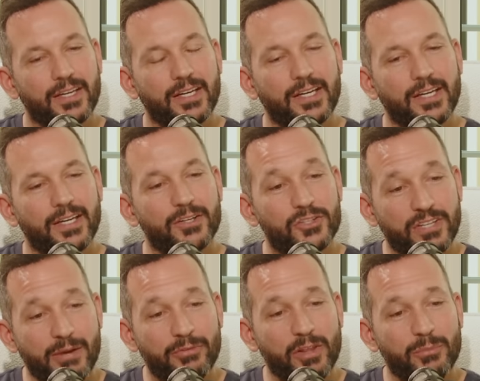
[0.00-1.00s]

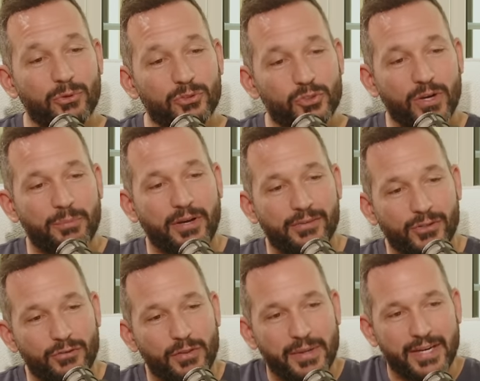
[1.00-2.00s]
Time for another ball. Do you want to pass
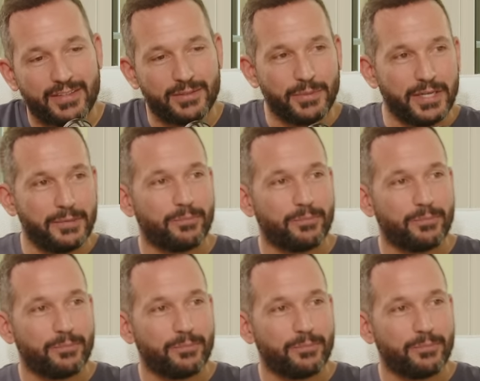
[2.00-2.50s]
over the bag to me?